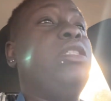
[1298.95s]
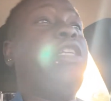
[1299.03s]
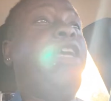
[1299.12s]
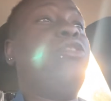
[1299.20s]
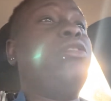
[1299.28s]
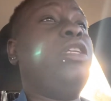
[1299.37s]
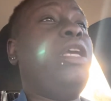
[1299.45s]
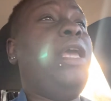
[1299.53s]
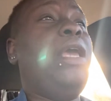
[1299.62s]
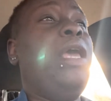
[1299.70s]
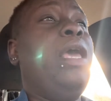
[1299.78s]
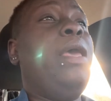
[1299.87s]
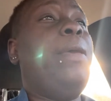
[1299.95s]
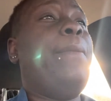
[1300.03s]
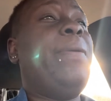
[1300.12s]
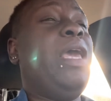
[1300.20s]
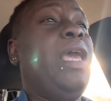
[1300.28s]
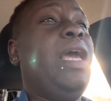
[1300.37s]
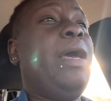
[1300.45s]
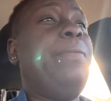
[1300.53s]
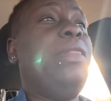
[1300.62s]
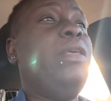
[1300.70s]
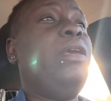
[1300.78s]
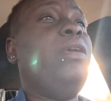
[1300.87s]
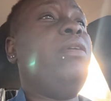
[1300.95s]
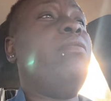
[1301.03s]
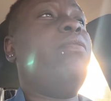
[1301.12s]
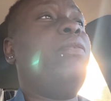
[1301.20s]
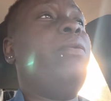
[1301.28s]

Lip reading: naturally pink, I believe.